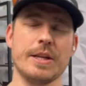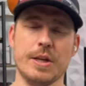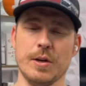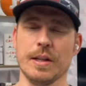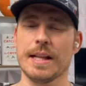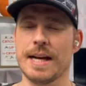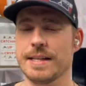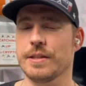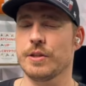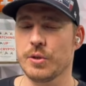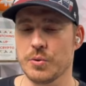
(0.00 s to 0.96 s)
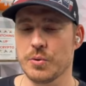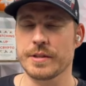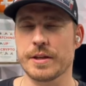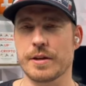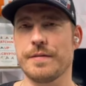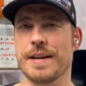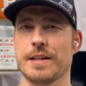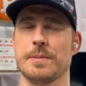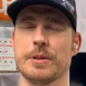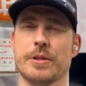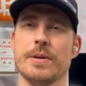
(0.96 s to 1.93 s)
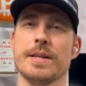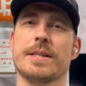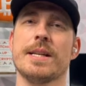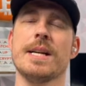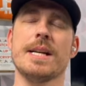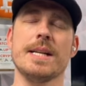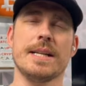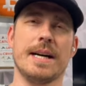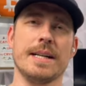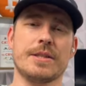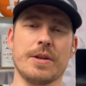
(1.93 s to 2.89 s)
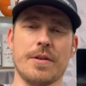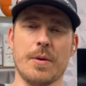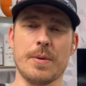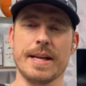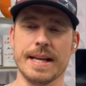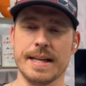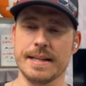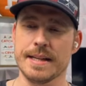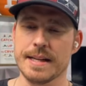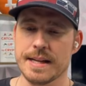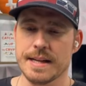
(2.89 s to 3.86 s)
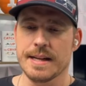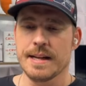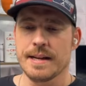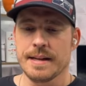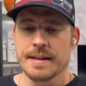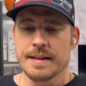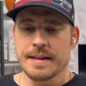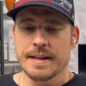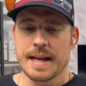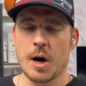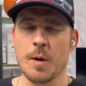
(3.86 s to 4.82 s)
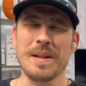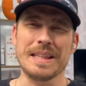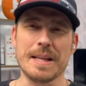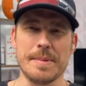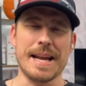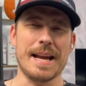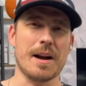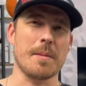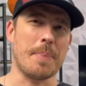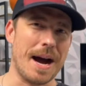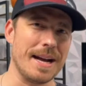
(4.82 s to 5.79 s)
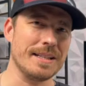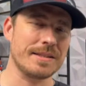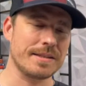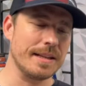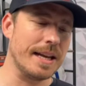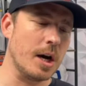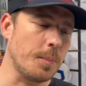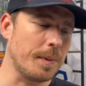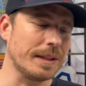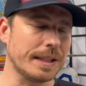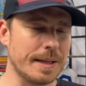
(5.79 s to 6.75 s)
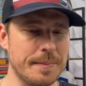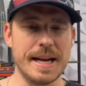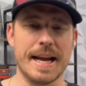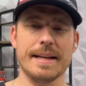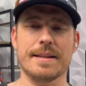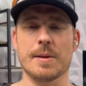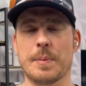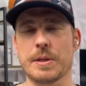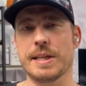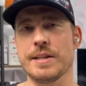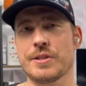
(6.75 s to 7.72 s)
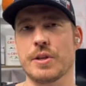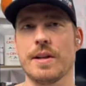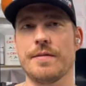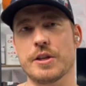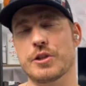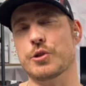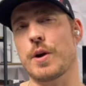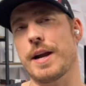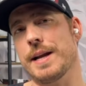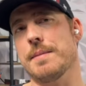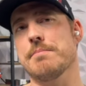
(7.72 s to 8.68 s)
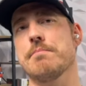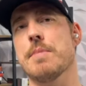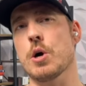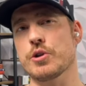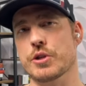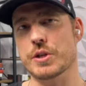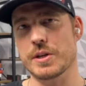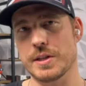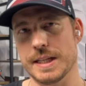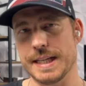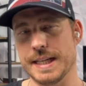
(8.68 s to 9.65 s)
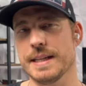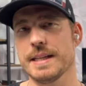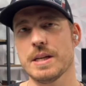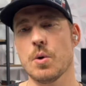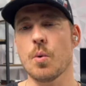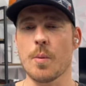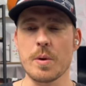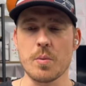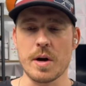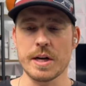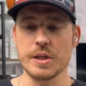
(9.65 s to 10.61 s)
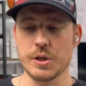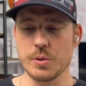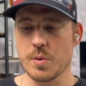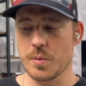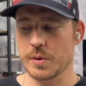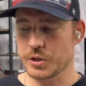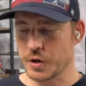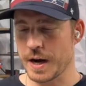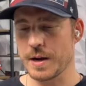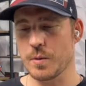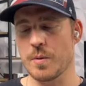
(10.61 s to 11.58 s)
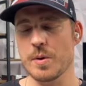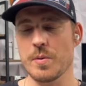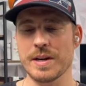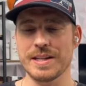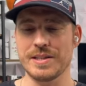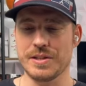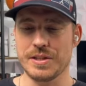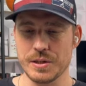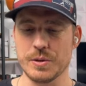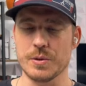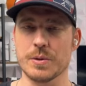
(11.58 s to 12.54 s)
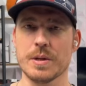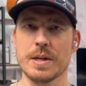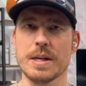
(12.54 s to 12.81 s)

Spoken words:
utilize the tools that are available to us so that we can help eliminate our bias and help eliminate the potential of us trading emotionally. What we want to do when we're trading, what we want to do